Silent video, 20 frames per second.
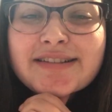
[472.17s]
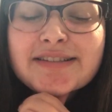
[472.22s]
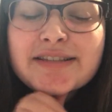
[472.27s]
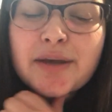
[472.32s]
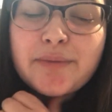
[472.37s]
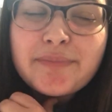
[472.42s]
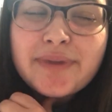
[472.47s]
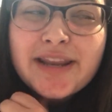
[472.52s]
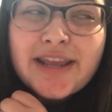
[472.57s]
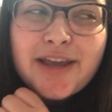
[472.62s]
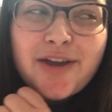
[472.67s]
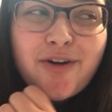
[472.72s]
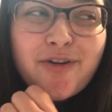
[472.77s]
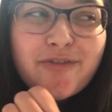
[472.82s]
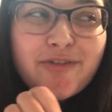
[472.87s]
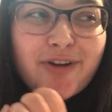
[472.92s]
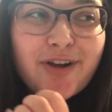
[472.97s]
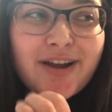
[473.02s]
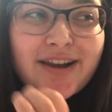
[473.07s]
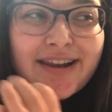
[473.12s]
Somebody
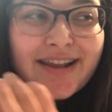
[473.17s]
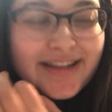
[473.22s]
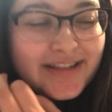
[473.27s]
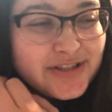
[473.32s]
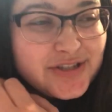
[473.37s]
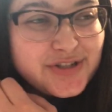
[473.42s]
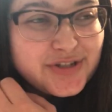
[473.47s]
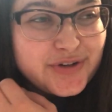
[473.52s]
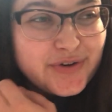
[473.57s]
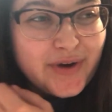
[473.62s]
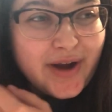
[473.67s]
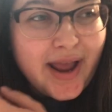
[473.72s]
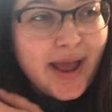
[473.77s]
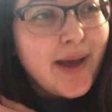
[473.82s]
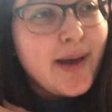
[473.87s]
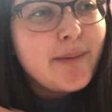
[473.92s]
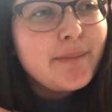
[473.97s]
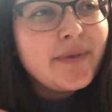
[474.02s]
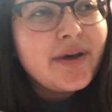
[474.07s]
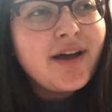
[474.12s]
over on
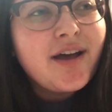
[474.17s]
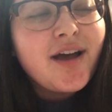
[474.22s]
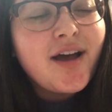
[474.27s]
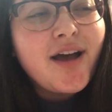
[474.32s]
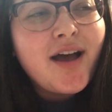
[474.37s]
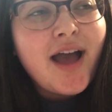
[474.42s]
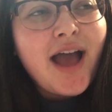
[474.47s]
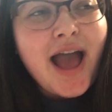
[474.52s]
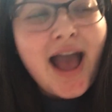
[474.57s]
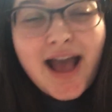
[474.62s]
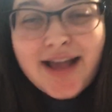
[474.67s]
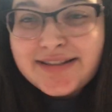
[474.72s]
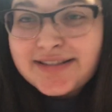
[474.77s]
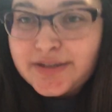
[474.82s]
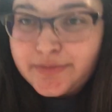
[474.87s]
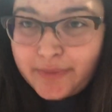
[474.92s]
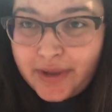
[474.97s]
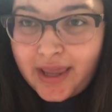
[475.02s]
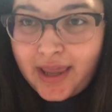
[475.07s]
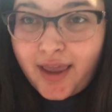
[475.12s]
Instagram
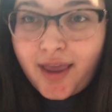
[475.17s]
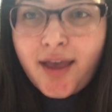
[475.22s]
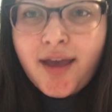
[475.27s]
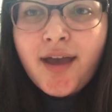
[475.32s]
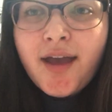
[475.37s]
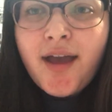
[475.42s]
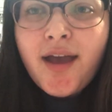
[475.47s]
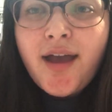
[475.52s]
asked me,